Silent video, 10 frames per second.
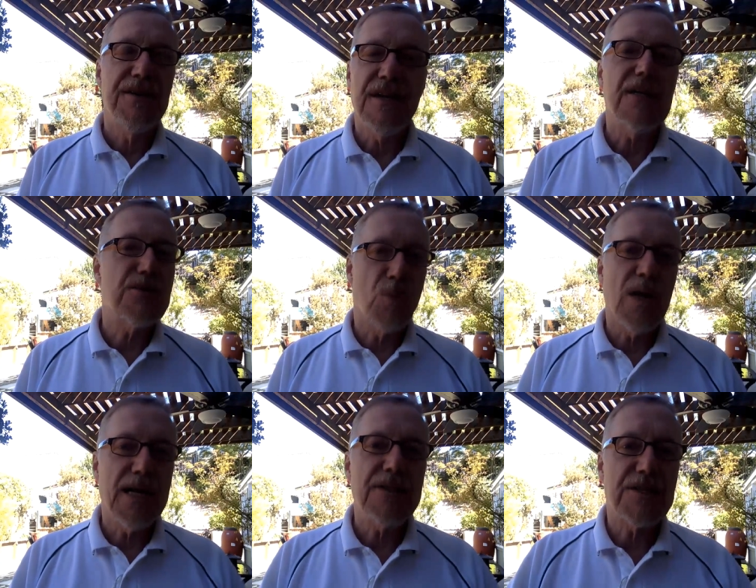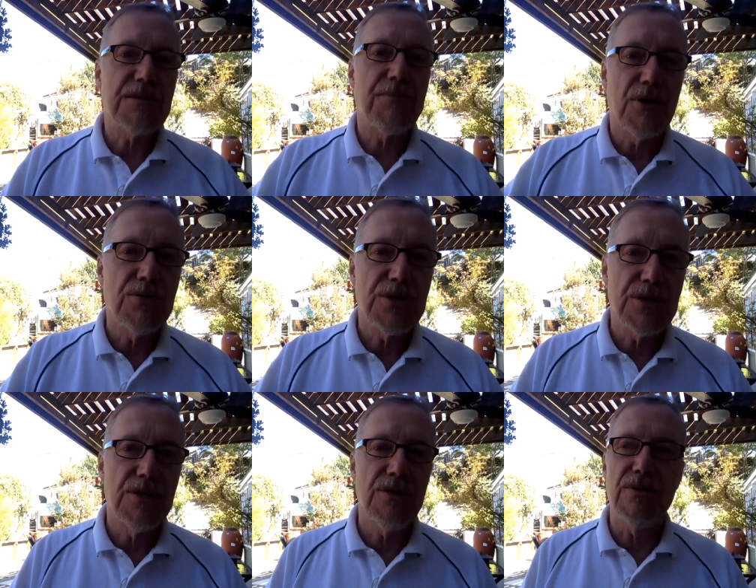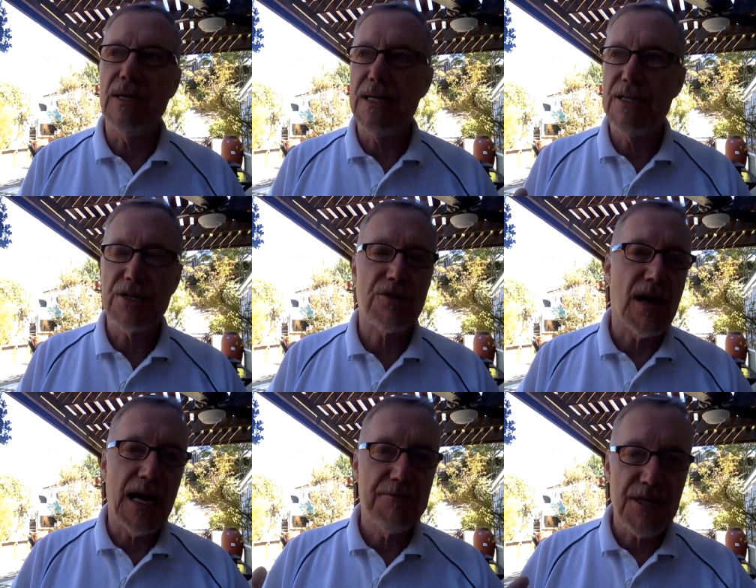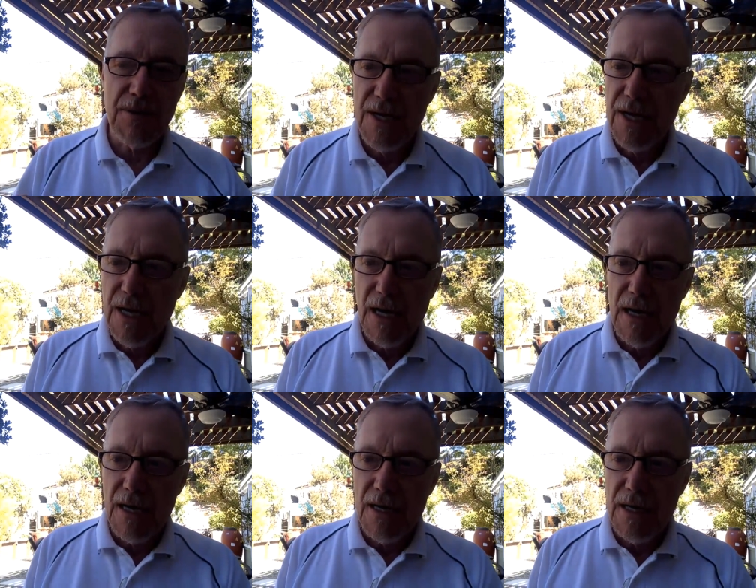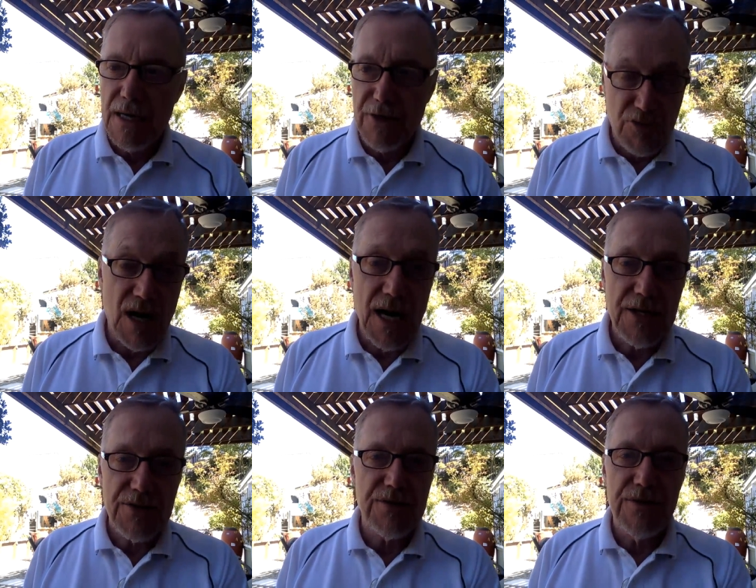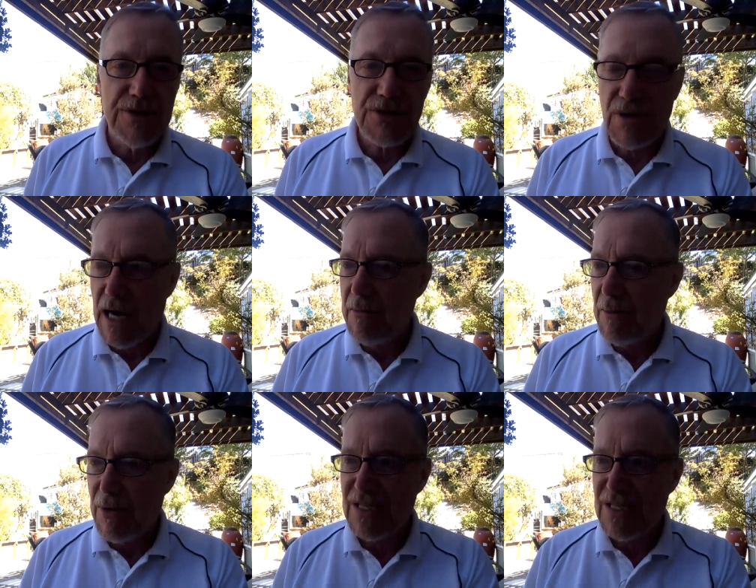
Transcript: does what it's supposed to do. It describes a, uh, it tries to describe a